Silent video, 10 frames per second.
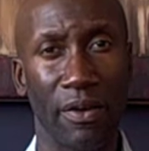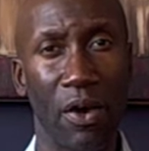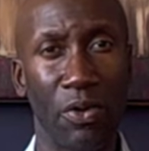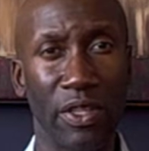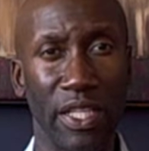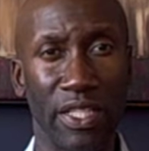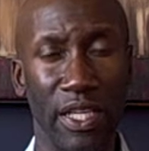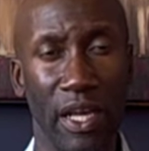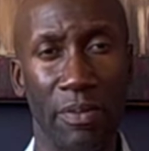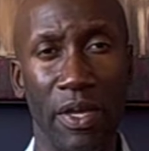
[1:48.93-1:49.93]
holding things
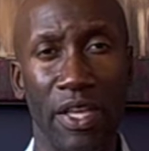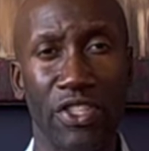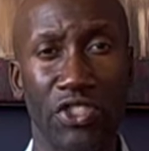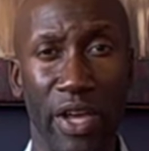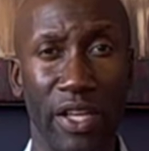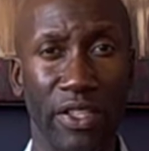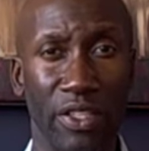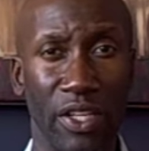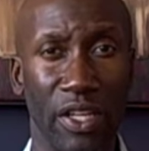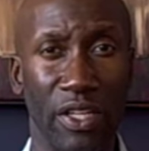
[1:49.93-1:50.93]
up, straggling
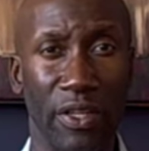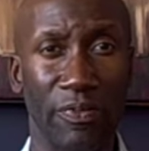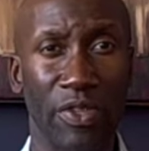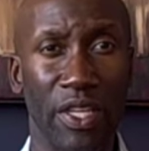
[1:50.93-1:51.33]
along,